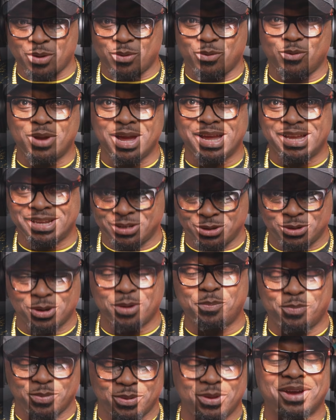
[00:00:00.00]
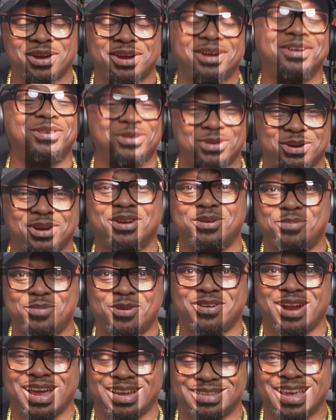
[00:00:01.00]
range. Yep, you heard me
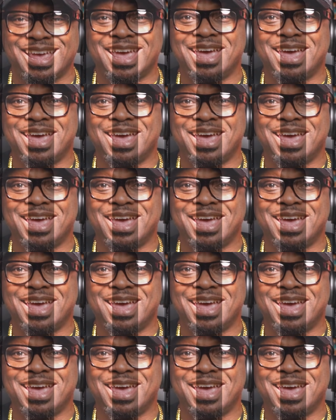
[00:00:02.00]
right.